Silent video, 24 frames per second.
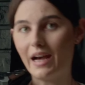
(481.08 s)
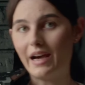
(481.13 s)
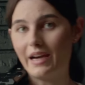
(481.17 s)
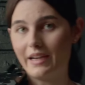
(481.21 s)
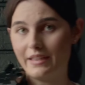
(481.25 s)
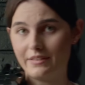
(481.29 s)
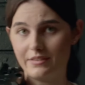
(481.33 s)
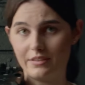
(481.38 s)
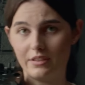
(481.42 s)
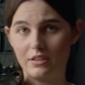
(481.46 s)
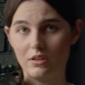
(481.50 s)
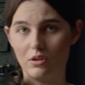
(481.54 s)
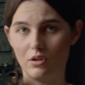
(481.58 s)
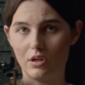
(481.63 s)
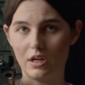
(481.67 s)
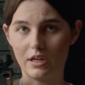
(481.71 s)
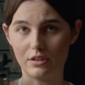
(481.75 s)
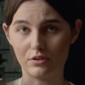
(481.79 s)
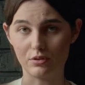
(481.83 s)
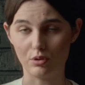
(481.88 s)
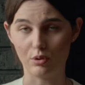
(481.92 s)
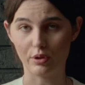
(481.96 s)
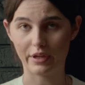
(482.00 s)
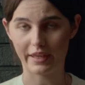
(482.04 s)
eyes
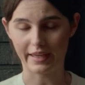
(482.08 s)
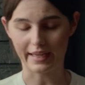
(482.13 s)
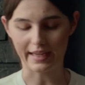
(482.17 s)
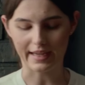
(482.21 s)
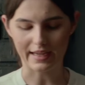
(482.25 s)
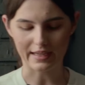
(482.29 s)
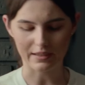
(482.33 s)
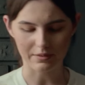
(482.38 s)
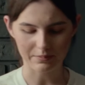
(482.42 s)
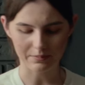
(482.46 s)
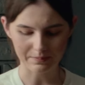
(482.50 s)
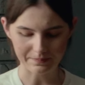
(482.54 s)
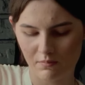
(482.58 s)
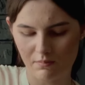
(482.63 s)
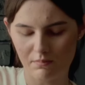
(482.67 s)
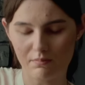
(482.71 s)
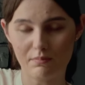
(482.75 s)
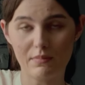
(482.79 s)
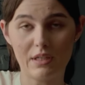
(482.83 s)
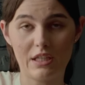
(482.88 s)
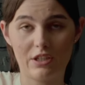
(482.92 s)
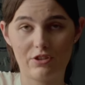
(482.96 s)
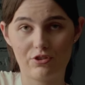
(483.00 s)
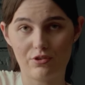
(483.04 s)
are looking at.
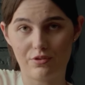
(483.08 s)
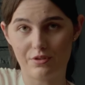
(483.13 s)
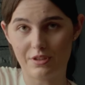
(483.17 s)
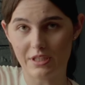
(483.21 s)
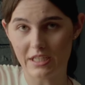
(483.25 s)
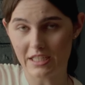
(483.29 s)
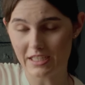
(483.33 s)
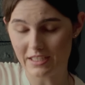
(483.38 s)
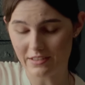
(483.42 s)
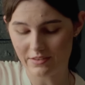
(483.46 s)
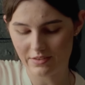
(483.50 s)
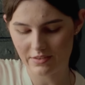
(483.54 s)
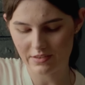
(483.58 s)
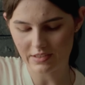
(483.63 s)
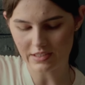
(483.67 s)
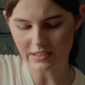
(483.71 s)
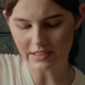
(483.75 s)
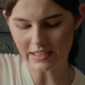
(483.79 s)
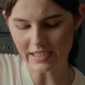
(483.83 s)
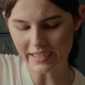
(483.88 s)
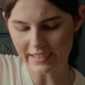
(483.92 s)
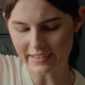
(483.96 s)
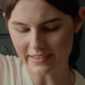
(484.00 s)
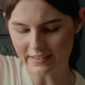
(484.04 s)
Make sure that it's
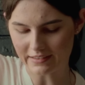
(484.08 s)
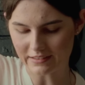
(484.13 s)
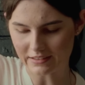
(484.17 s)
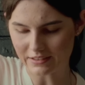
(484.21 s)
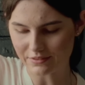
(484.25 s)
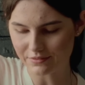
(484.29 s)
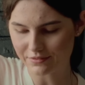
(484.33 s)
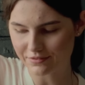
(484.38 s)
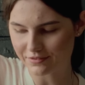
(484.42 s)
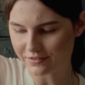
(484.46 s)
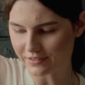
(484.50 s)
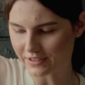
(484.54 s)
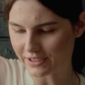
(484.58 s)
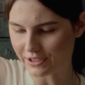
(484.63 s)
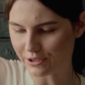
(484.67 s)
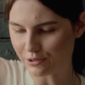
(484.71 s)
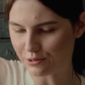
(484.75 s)
tight enough. I